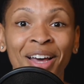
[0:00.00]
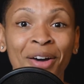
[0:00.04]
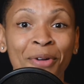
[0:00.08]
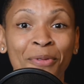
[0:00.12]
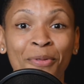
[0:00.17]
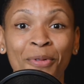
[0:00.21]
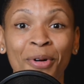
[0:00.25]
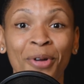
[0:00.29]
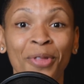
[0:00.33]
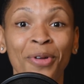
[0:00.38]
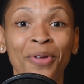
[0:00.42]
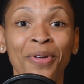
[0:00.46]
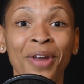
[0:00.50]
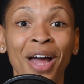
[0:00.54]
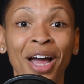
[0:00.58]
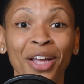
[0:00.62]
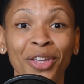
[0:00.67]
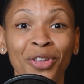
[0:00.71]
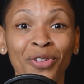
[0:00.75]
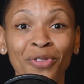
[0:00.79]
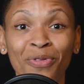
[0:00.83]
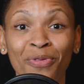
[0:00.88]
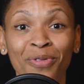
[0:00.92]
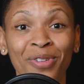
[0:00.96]
Whether or not
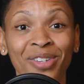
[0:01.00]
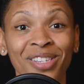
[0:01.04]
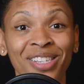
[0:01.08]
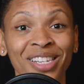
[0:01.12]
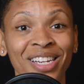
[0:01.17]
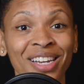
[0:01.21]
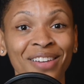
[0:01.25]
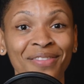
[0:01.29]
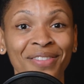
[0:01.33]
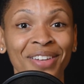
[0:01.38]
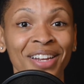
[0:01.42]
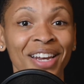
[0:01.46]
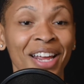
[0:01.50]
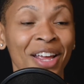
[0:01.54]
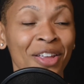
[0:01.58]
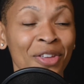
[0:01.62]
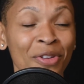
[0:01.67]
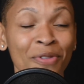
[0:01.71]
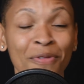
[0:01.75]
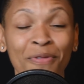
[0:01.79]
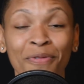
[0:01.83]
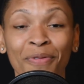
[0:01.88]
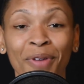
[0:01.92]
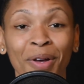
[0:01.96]
you've received it and
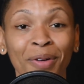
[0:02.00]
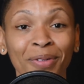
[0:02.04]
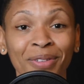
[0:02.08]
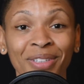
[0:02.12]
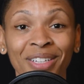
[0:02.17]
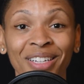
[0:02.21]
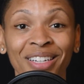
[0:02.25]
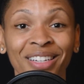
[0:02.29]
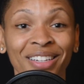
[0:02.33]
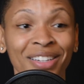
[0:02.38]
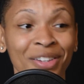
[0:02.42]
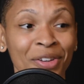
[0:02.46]
you felt it,